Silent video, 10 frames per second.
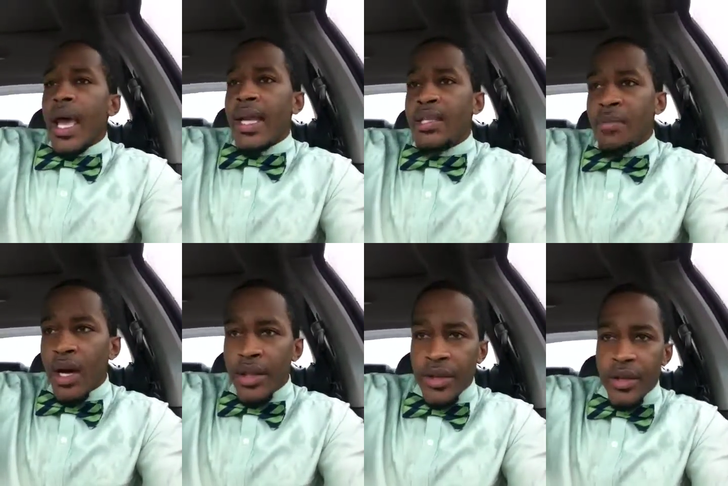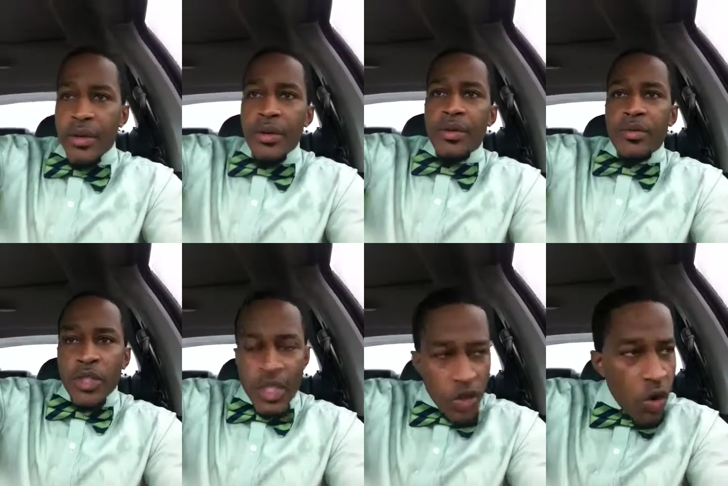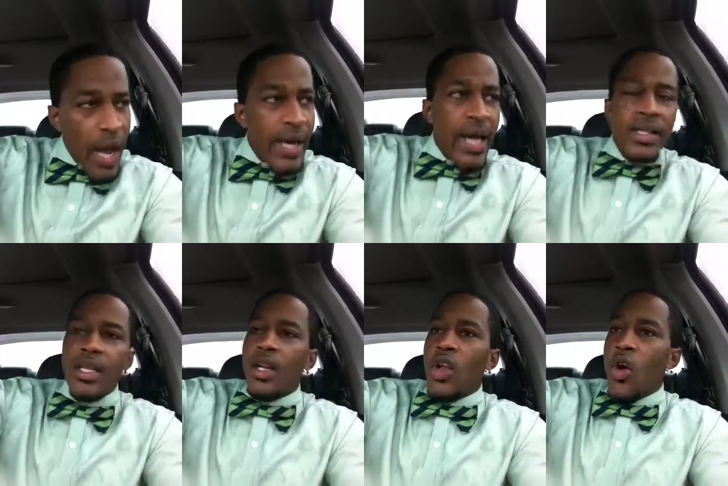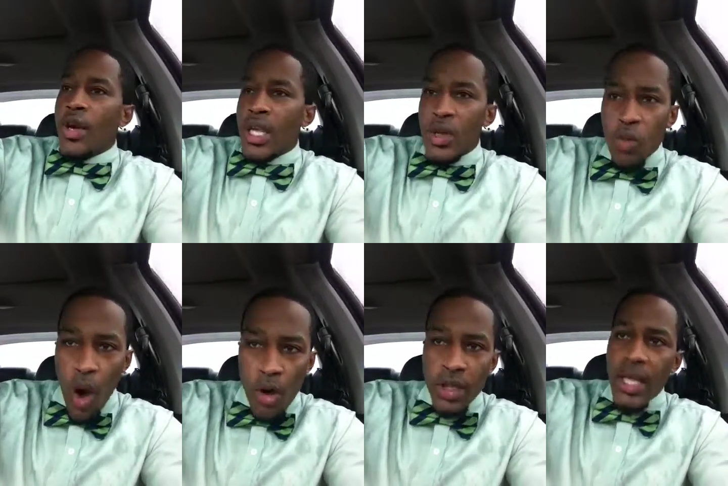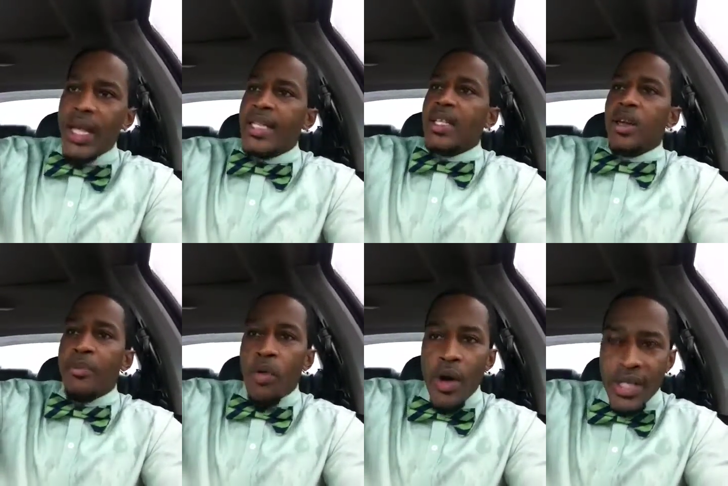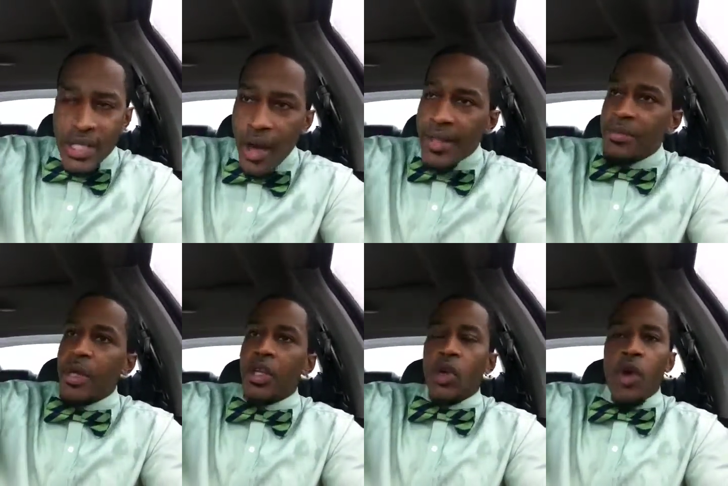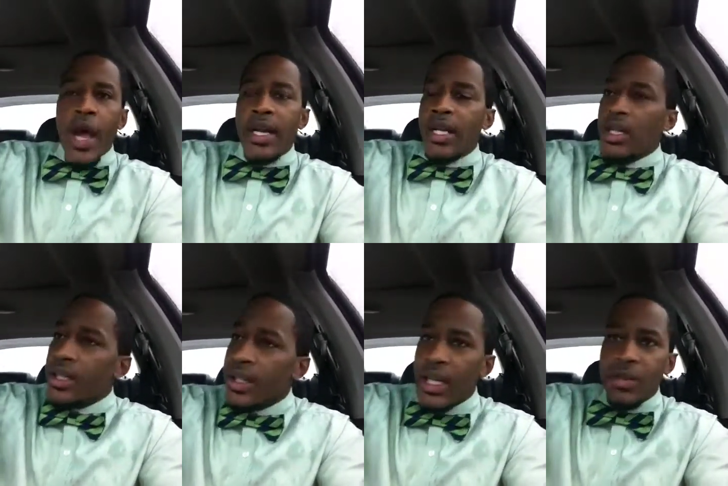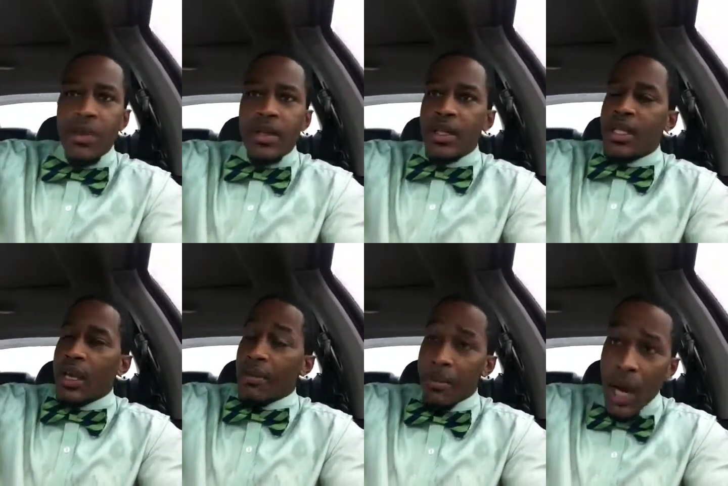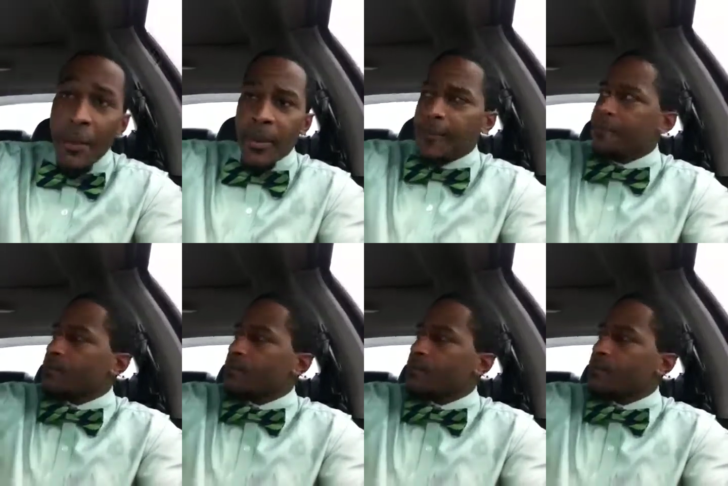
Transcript: And his mother was just crying out to the Lord, and he walked in as a little boy and saw his mother crying, and he looked at his mother and said, "Mama,